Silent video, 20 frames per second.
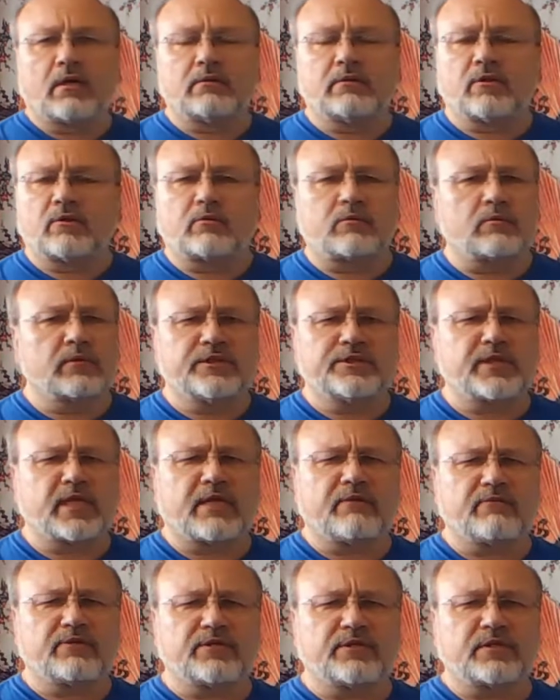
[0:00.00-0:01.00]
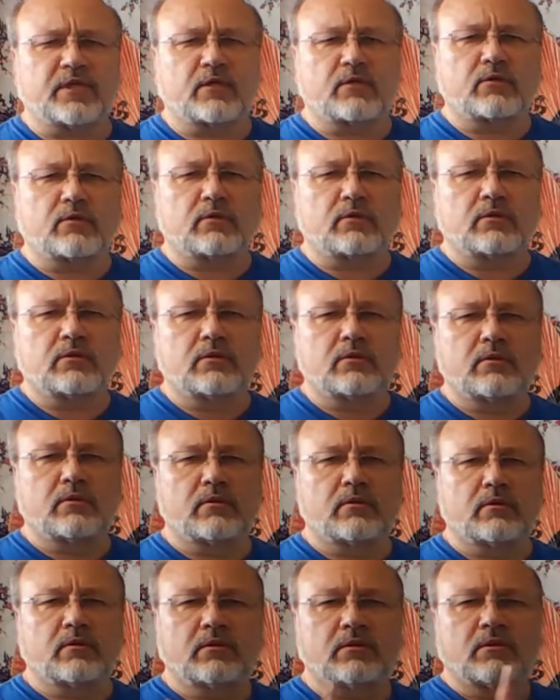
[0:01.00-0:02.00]
No, Ishitani was his uncle.
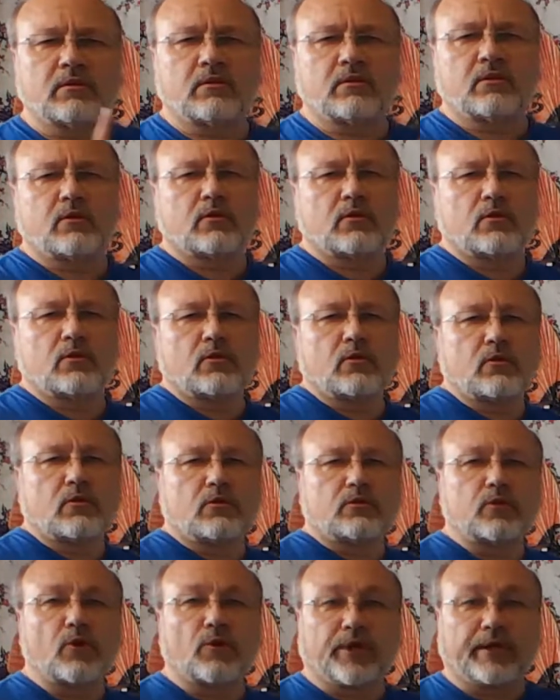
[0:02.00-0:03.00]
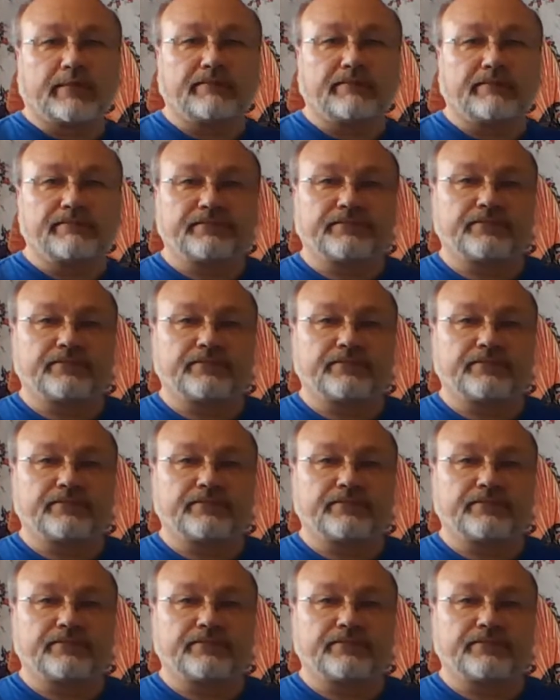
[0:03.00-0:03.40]
Toto,